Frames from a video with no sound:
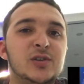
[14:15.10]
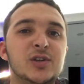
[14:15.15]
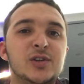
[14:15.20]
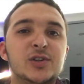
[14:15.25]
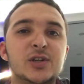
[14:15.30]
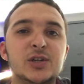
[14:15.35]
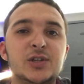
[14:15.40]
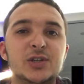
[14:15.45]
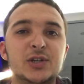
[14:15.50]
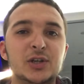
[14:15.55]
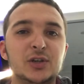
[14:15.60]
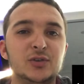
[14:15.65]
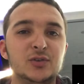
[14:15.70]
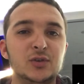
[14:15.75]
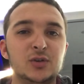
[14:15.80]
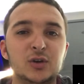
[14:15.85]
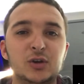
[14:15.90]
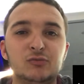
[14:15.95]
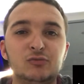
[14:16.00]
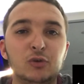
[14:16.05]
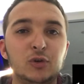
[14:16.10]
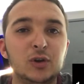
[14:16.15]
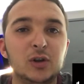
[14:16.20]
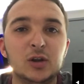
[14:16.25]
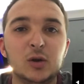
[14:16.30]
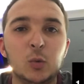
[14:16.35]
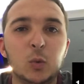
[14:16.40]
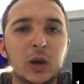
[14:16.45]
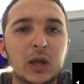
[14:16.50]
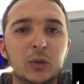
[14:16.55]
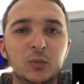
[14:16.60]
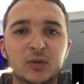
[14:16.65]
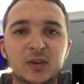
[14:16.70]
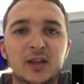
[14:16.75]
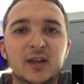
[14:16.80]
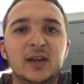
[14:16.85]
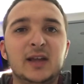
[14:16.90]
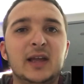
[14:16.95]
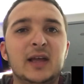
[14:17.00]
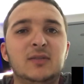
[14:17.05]
City are running away with
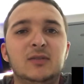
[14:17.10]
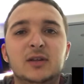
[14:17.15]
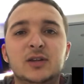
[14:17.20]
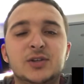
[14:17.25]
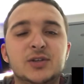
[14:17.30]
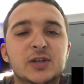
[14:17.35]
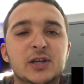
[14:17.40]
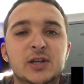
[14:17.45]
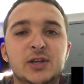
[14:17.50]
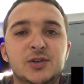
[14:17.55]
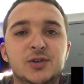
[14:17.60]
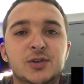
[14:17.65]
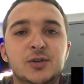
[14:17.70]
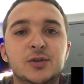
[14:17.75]
it again this season.